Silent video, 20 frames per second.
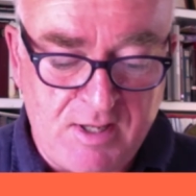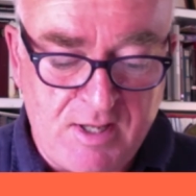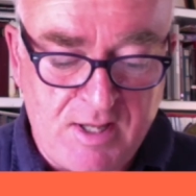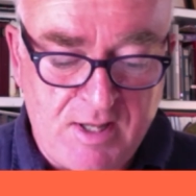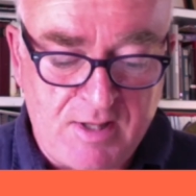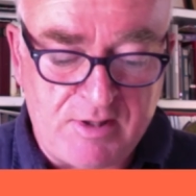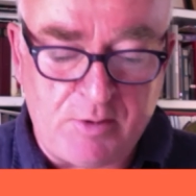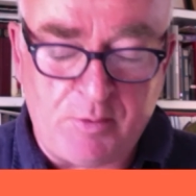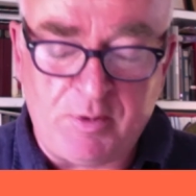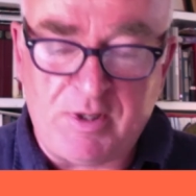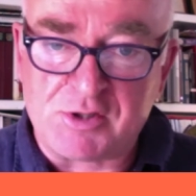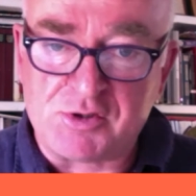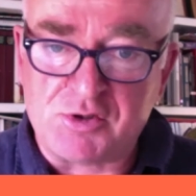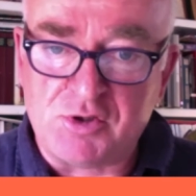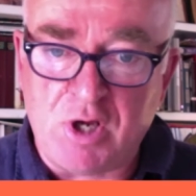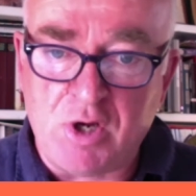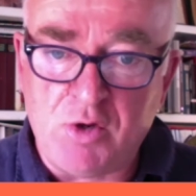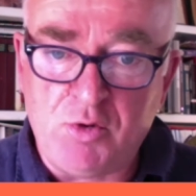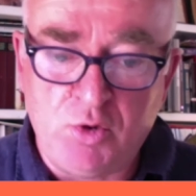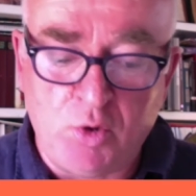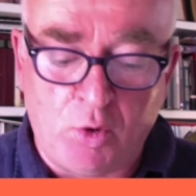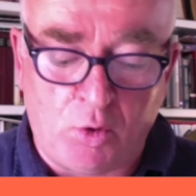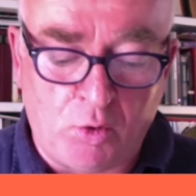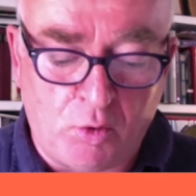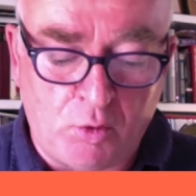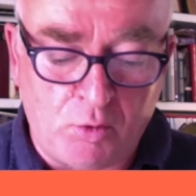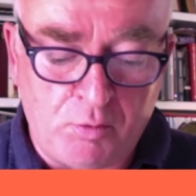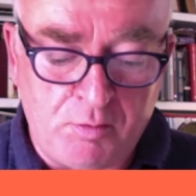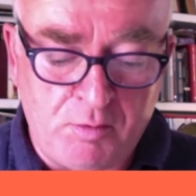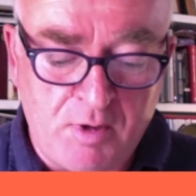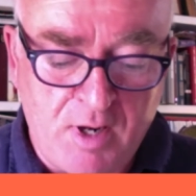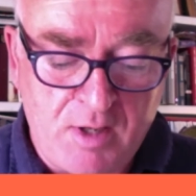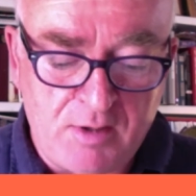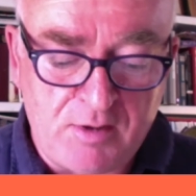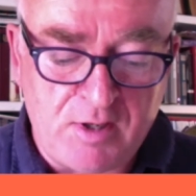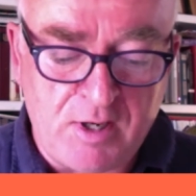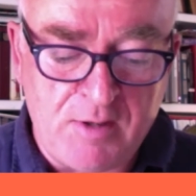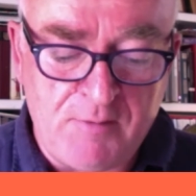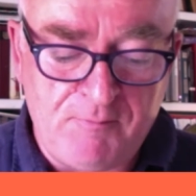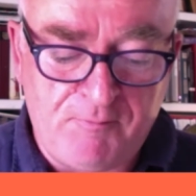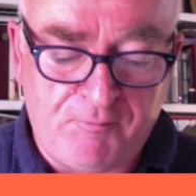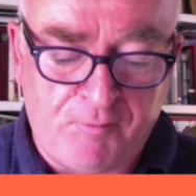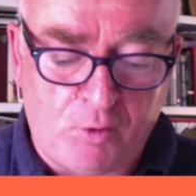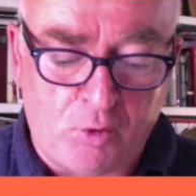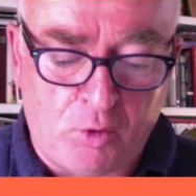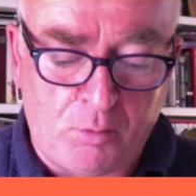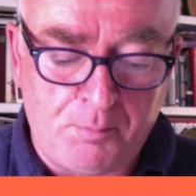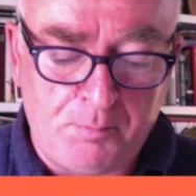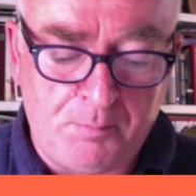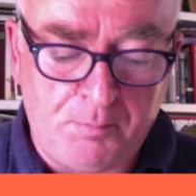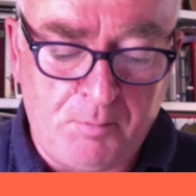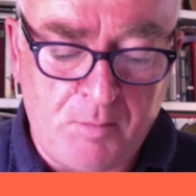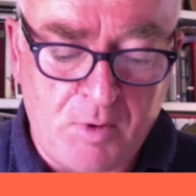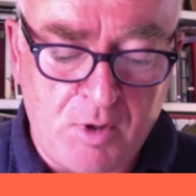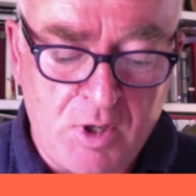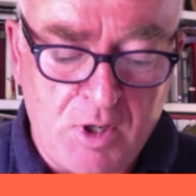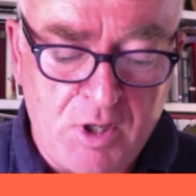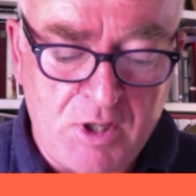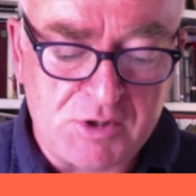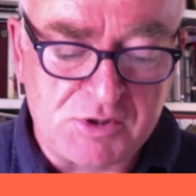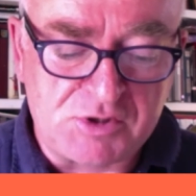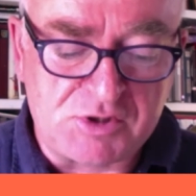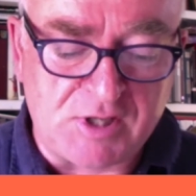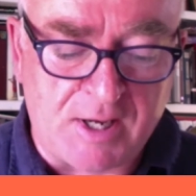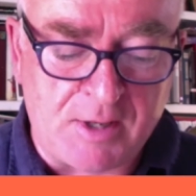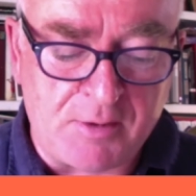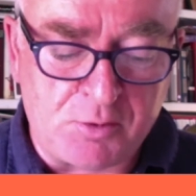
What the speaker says: Though it has no known form, sound or